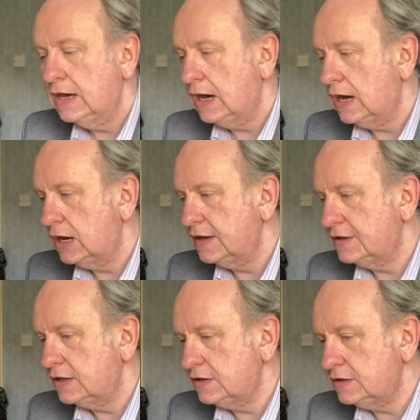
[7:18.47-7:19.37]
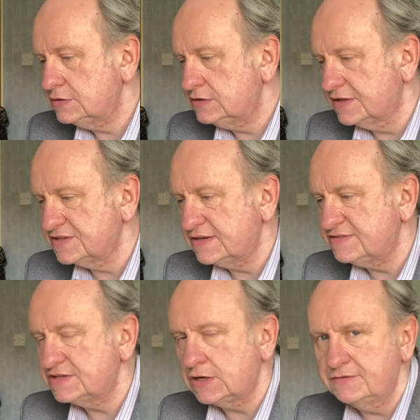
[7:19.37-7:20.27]
The other
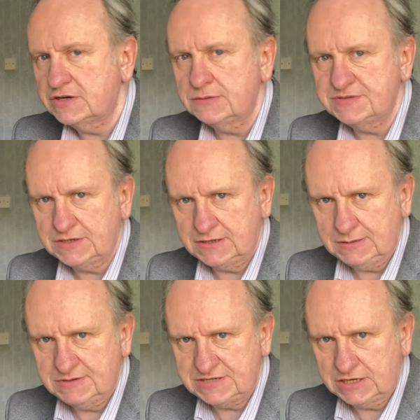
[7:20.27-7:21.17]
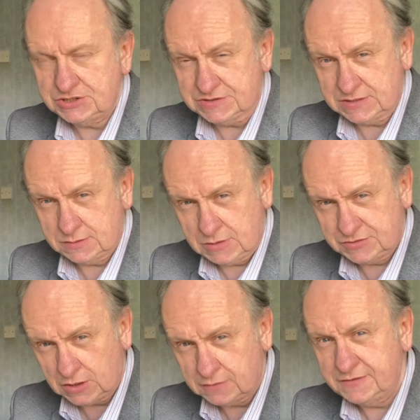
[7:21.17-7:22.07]
services overcome certain limitations, and the most
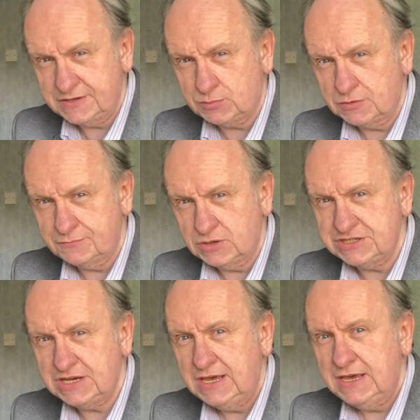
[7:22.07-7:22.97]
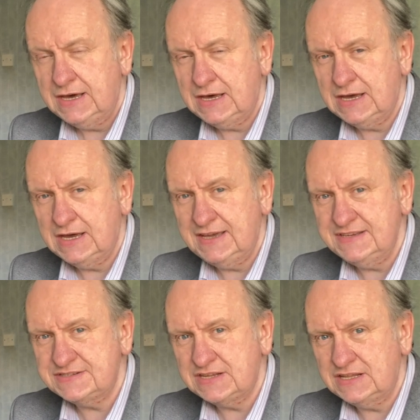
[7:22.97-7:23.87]
obvious one of which
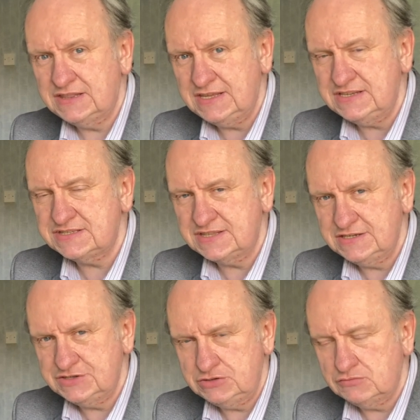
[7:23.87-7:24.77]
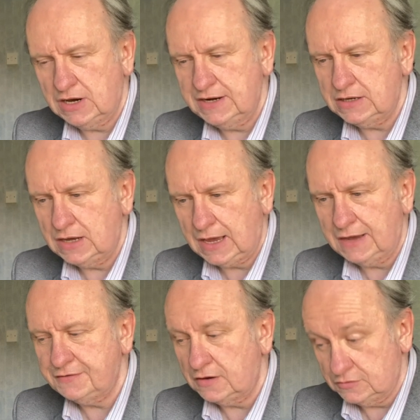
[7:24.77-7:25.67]
is these things you write
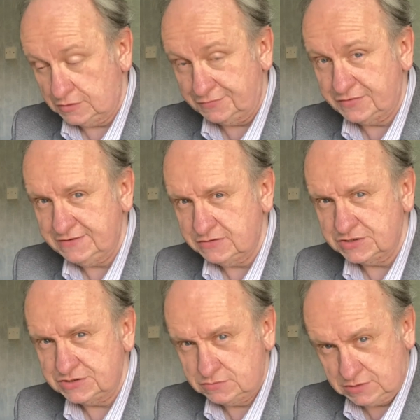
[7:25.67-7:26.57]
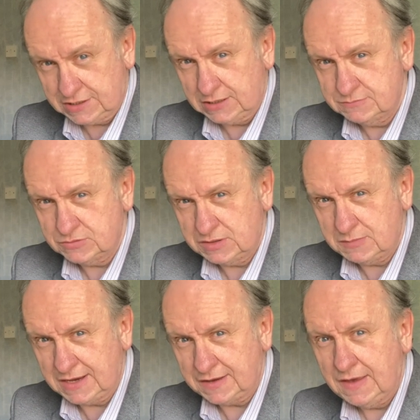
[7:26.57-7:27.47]
have, on the free version that come with your
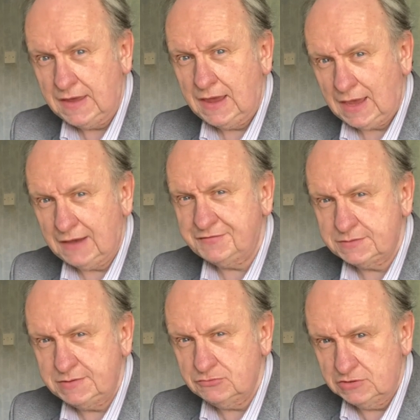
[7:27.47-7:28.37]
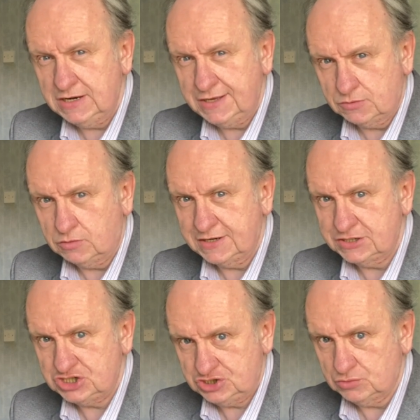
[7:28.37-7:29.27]
Mac, have to be really quite
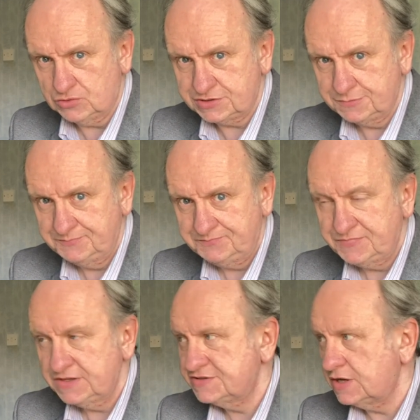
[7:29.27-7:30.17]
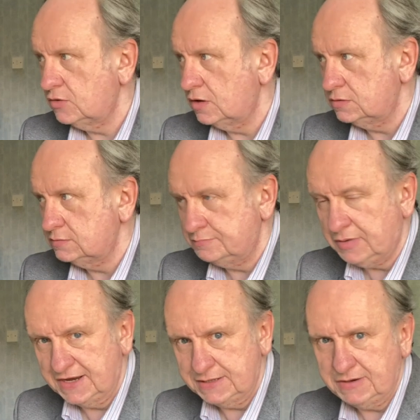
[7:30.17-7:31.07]
short. So
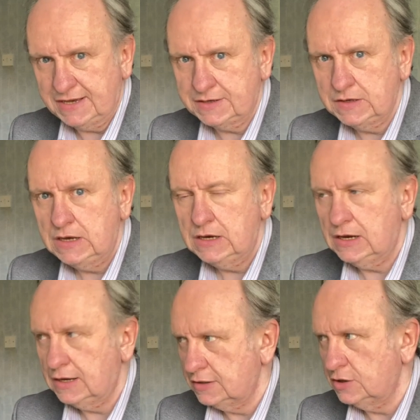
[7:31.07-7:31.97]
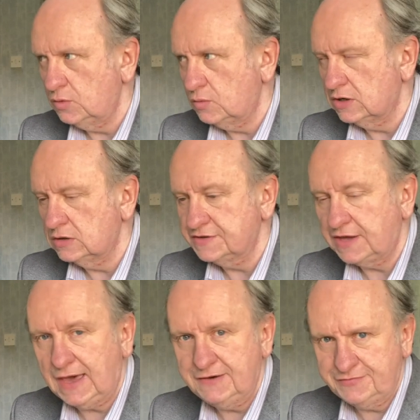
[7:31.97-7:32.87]
Beiderbecke, Hello World,
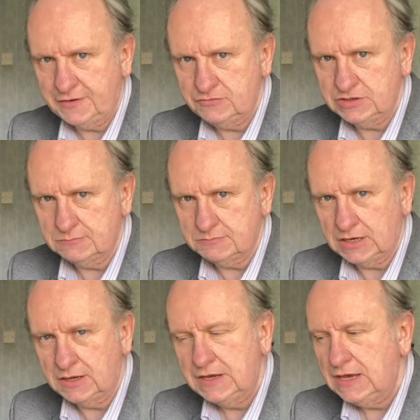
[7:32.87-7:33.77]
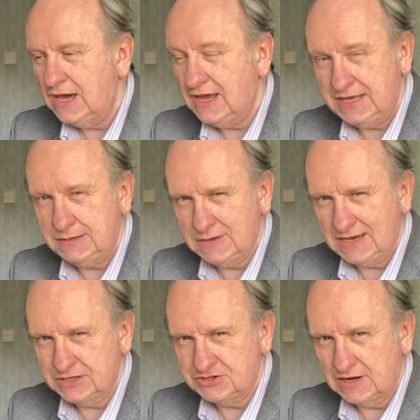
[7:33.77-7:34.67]
a phone number, an email
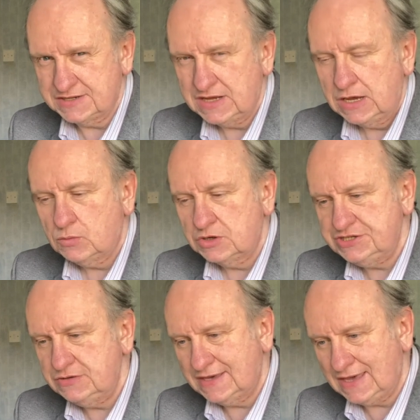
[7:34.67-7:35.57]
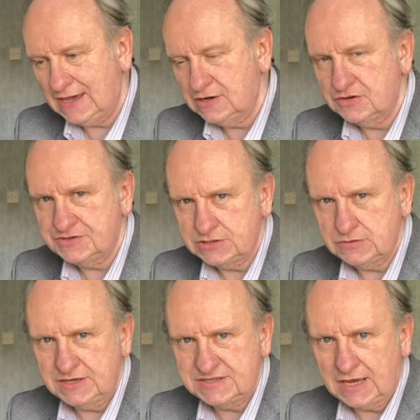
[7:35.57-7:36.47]
address. What you cannot do
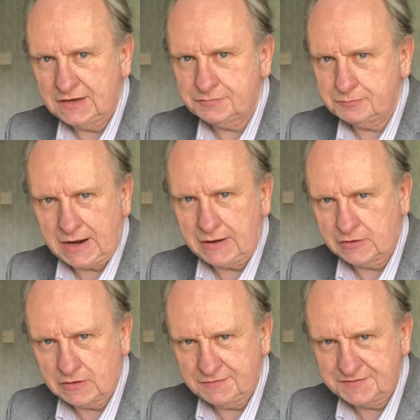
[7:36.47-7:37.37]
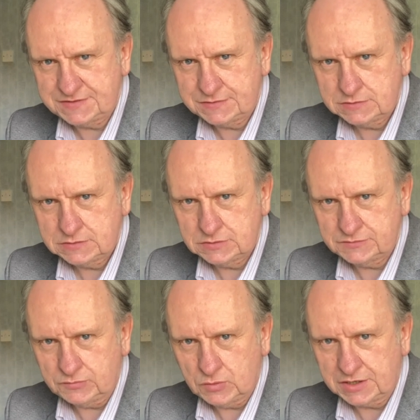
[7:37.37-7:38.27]
is have paragraphs
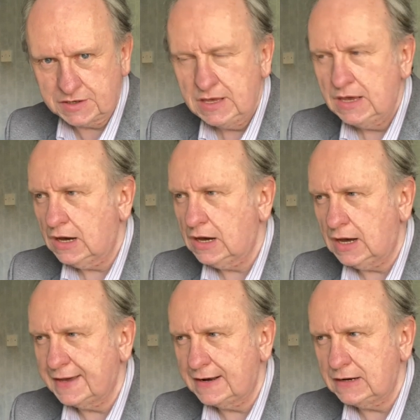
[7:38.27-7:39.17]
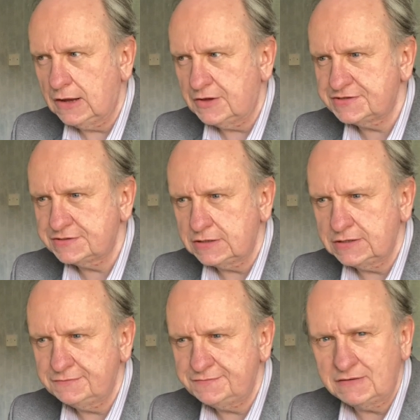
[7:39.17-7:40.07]
of work. I get a lot
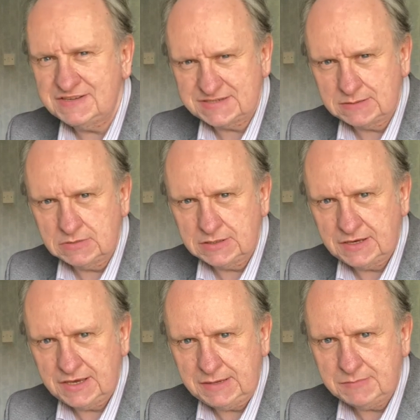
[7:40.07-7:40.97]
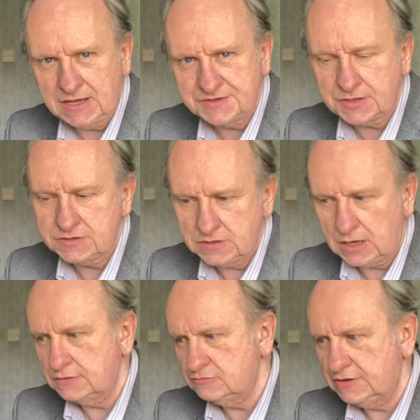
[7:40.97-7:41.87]
of very similar emails, and
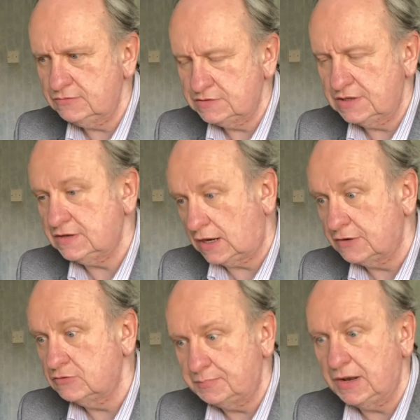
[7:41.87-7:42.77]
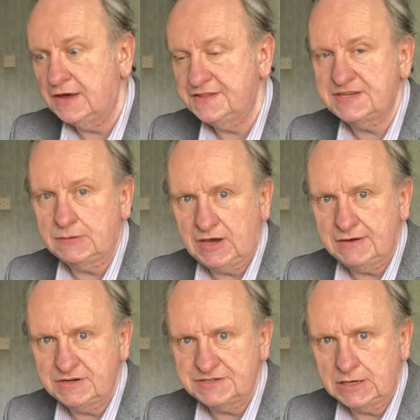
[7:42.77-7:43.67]
I don't reply the same way
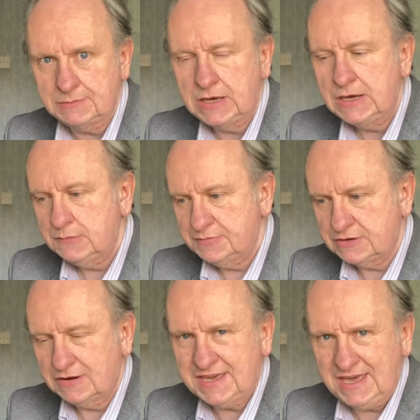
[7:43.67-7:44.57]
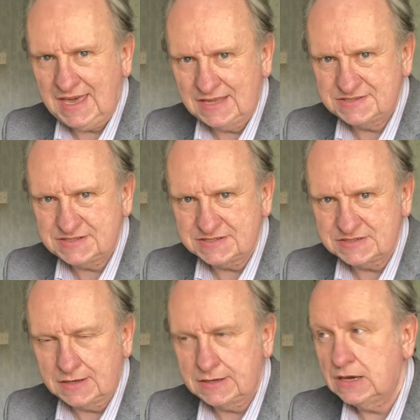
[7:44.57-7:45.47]
every time, but there are key answers
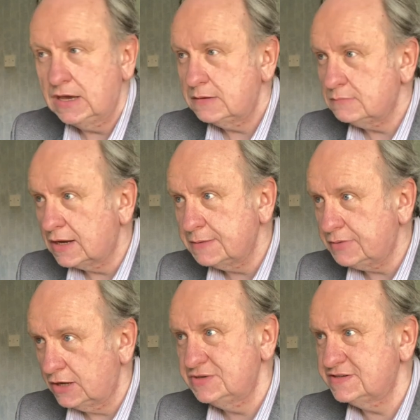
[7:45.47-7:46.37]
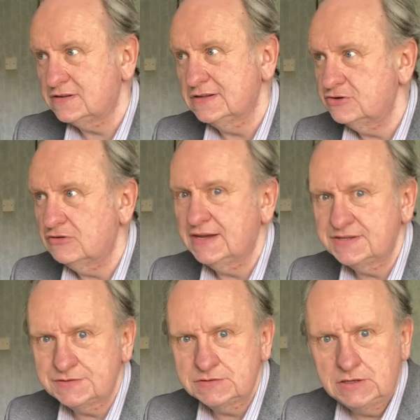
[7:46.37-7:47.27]
like my postal
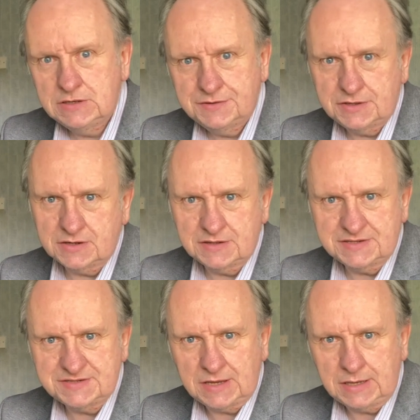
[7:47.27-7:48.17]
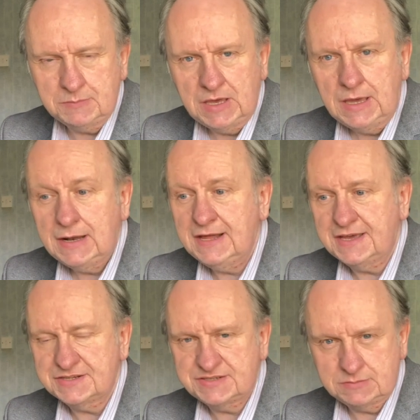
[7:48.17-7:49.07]
address that are the same,
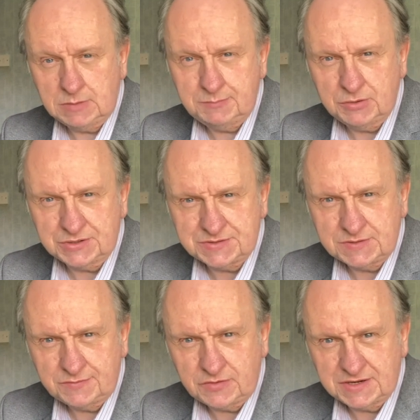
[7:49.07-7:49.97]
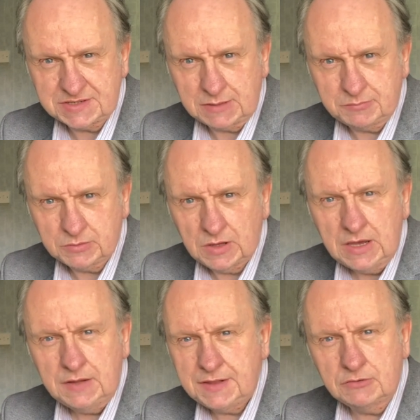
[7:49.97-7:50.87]
links to my books, for example.
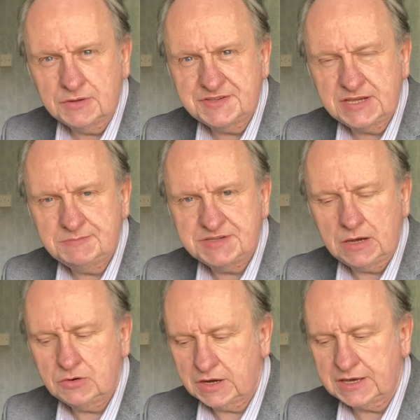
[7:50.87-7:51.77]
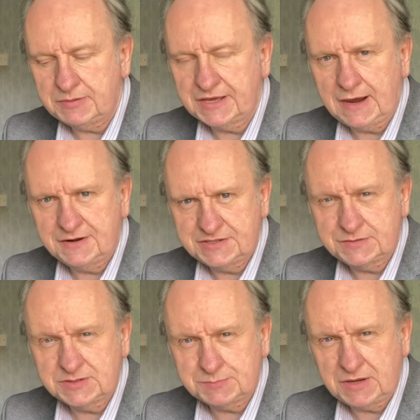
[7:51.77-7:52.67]
They're all the same, so a couple of characters will
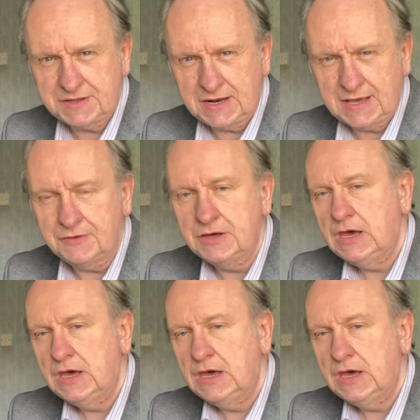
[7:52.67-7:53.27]
spread that out.